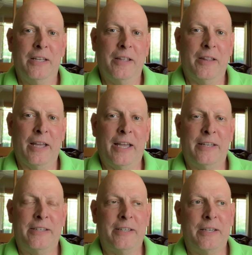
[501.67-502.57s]

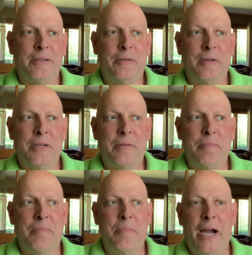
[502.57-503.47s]
that it
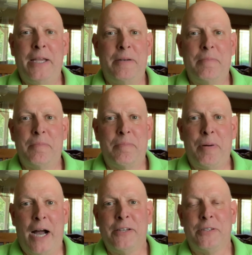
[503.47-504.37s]
might
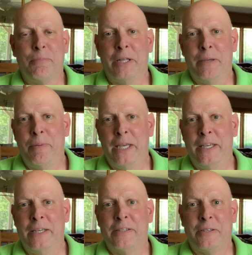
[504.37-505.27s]
possibly
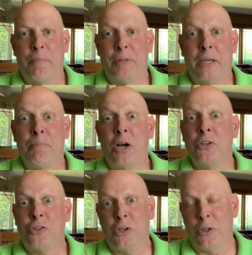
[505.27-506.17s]
be something
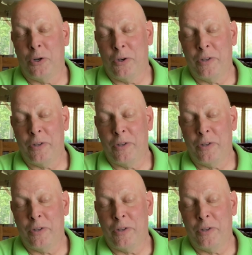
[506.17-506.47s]
muscular,